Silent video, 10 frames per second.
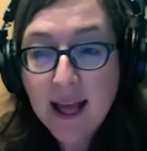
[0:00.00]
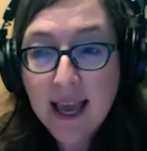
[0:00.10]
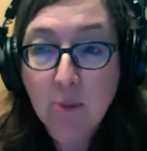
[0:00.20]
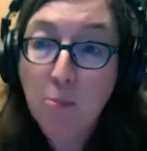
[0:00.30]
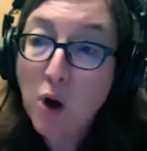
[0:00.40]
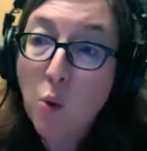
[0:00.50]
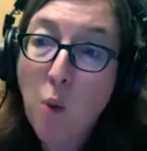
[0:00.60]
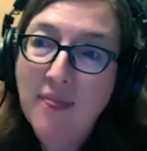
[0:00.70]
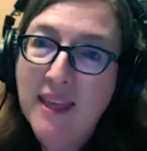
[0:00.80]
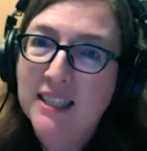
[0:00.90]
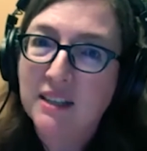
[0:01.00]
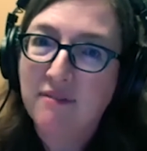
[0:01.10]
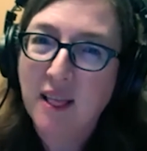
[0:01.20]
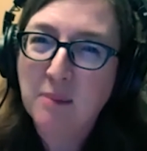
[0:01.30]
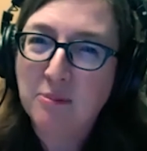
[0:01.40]
In book 1, they
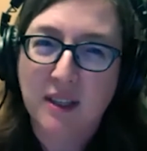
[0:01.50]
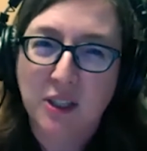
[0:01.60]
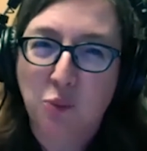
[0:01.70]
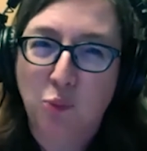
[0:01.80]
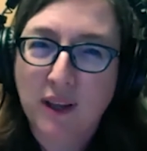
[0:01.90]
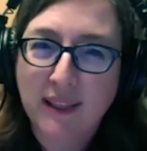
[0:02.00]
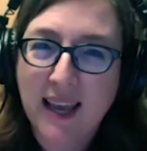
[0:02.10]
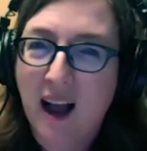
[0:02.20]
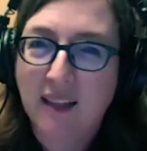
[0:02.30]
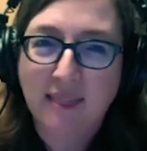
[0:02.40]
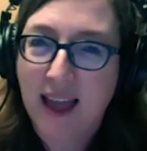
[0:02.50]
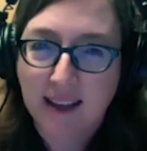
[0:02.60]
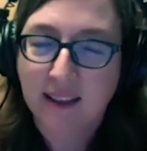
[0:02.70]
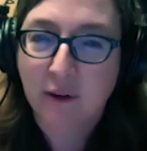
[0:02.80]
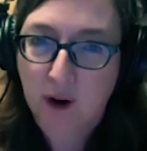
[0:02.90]
developed this really
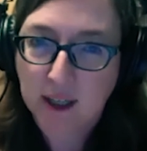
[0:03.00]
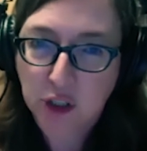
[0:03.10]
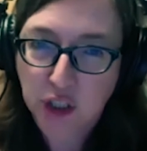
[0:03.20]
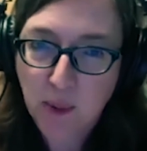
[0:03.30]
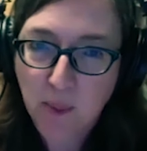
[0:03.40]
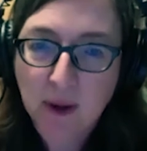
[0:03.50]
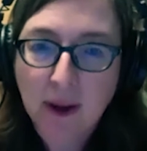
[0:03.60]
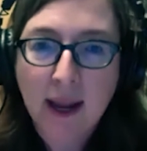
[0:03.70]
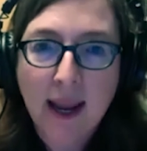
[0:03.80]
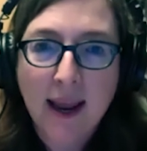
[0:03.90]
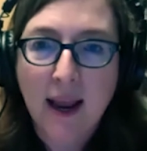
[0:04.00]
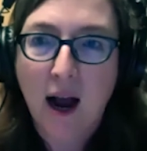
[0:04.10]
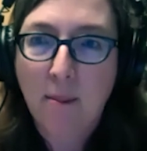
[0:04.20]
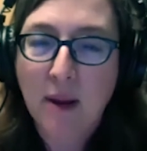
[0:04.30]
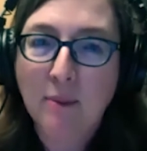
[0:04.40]
unlikely friendship.
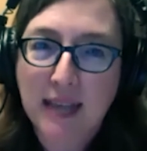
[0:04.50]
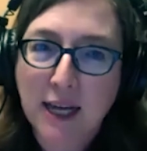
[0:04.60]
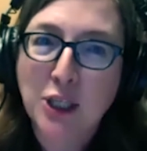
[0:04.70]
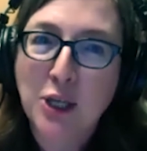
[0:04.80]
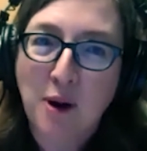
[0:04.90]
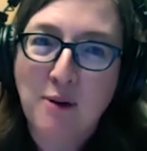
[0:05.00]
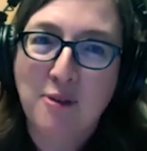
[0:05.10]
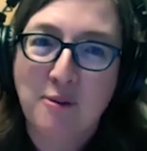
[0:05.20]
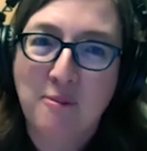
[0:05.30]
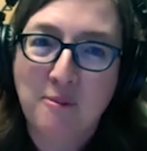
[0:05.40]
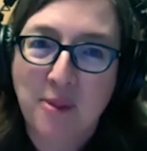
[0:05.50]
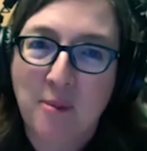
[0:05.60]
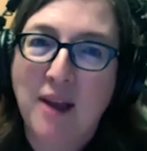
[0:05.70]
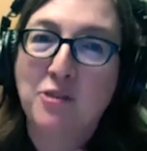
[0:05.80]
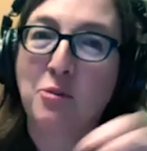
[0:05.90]
It was actually one of the
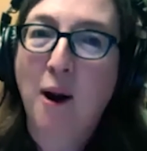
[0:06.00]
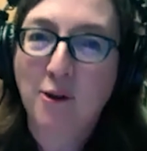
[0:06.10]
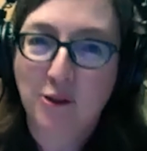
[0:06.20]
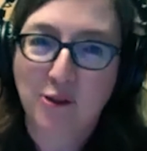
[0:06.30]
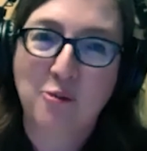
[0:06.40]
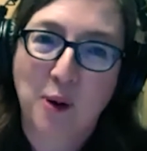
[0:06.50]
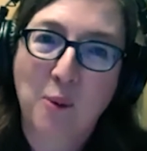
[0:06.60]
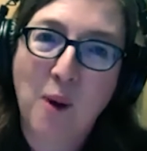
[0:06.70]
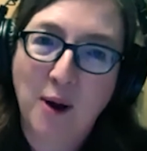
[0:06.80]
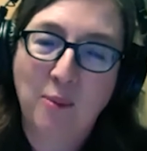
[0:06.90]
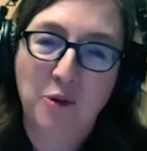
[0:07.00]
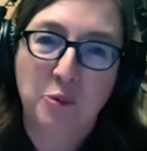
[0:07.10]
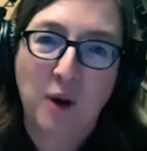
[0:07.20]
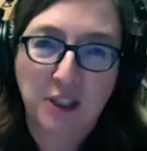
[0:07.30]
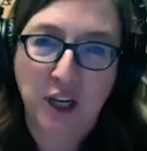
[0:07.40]
best parts of book 1 was
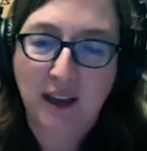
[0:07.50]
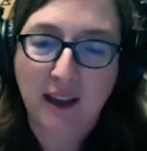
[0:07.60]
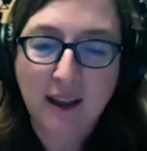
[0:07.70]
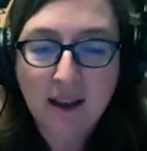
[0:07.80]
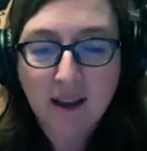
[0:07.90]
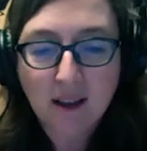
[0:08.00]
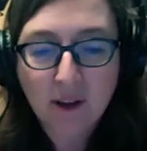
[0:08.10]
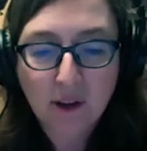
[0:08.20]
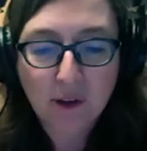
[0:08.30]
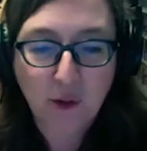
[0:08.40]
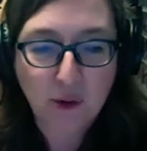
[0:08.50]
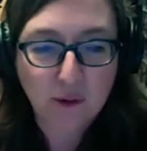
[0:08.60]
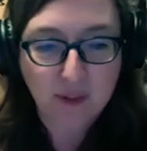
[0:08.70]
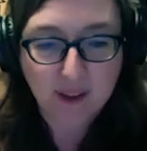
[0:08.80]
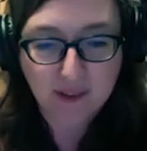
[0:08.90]
watching sort
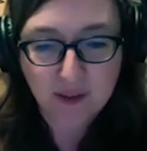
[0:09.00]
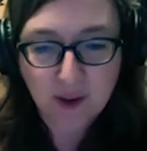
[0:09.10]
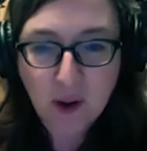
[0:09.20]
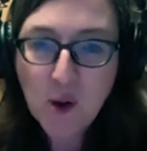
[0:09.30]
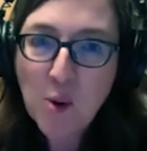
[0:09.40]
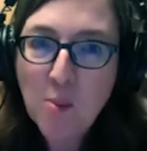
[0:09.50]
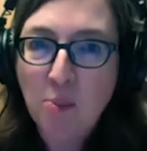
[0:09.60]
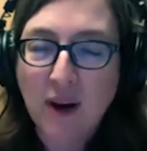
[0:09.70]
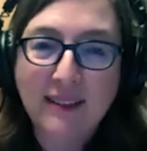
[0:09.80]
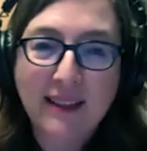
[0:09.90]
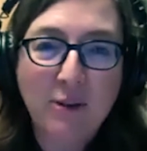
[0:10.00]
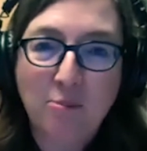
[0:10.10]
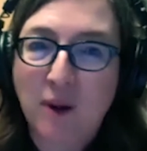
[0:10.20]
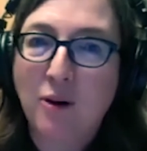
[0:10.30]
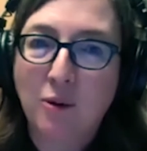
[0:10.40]
of this prickly
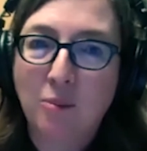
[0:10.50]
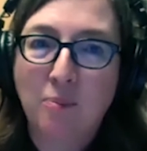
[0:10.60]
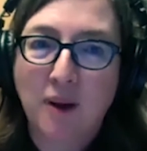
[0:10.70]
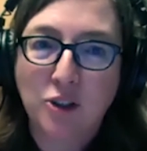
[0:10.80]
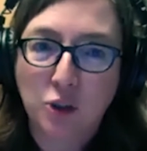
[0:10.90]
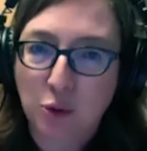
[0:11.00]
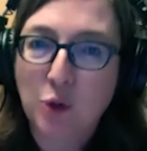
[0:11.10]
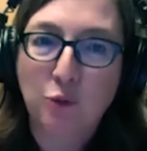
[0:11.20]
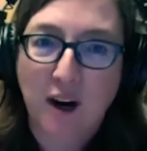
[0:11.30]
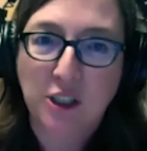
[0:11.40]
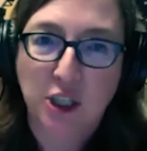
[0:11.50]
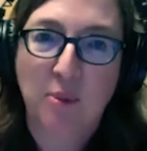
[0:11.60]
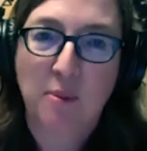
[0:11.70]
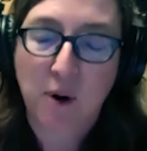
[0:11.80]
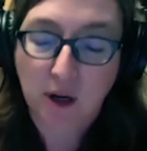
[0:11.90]
but true friendship
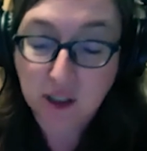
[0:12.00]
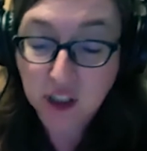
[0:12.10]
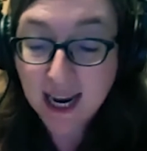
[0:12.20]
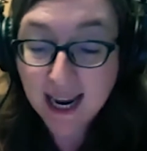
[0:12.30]
emerge.